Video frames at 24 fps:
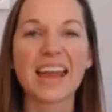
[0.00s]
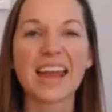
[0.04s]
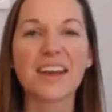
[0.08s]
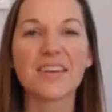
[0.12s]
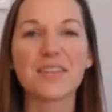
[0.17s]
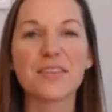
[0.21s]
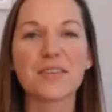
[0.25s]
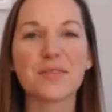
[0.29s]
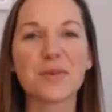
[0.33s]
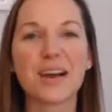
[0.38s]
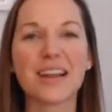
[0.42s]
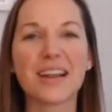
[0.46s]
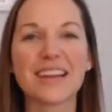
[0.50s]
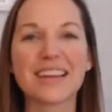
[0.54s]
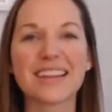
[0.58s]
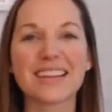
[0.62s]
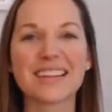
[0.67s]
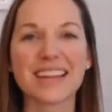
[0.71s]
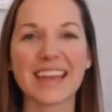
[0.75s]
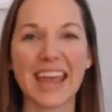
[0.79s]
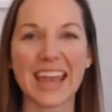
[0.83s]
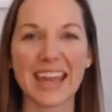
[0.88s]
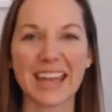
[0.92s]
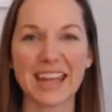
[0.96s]
everyone, it's
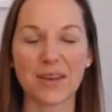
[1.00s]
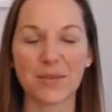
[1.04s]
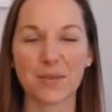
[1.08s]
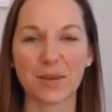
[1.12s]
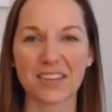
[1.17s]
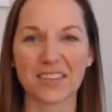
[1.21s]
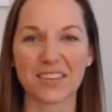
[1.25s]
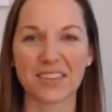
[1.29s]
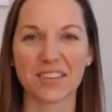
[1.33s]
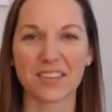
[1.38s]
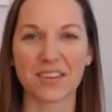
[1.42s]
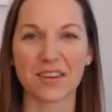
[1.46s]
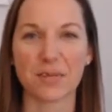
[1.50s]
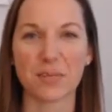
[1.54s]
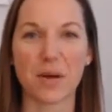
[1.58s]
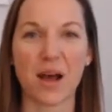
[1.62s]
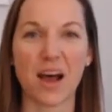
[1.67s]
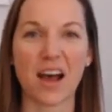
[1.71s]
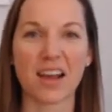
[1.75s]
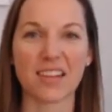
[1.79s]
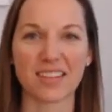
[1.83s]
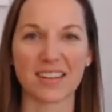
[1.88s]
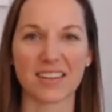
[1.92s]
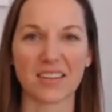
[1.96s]
Katie Ressler of
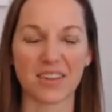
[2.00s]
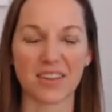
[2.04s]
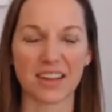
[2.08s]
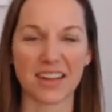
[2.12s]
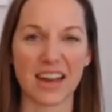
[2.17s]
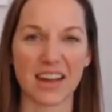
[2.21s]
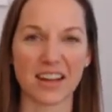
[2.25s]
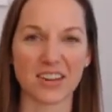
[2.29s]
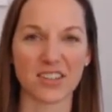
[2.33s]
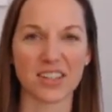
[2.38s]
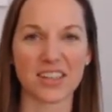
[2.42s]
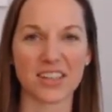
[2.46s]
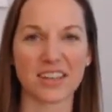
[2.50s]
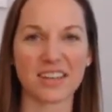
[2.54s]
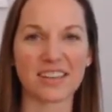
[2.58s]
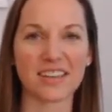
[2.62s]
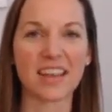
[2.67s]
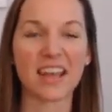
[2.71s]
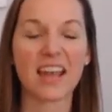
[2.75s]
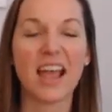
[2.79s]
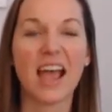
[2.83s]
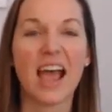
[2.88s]
Positive Connections,